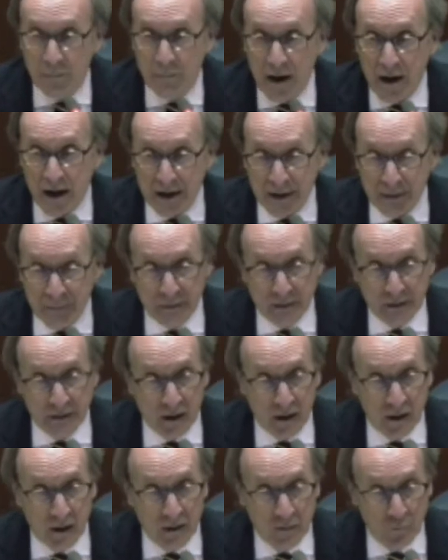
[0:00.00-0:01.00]
Um,
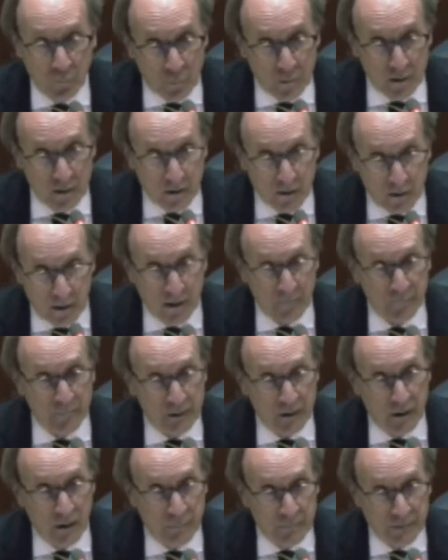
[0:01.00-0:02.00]
IPI, we are, have
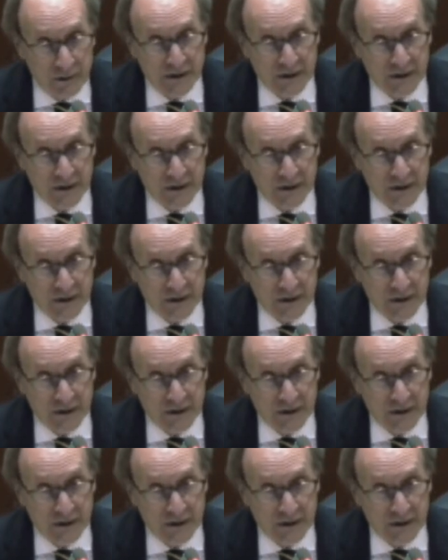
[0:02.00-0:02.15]
become the